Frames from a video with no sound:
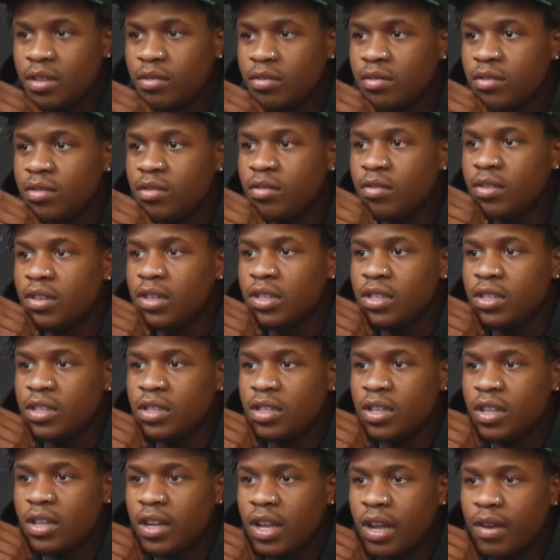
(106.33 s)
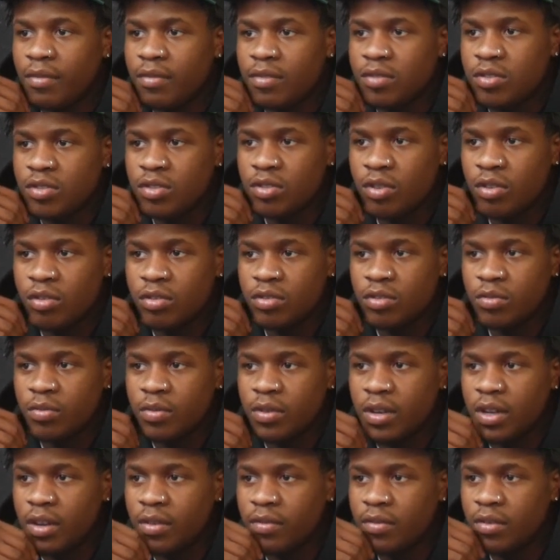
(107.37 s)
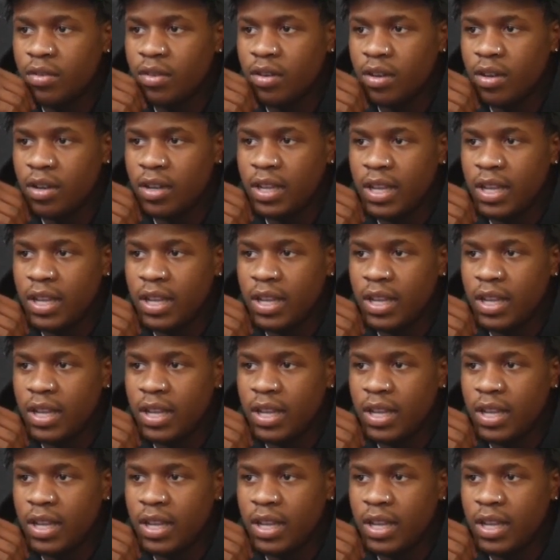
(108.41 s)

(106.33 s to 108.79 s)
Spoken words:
He was doing that shit, having shows or whatever.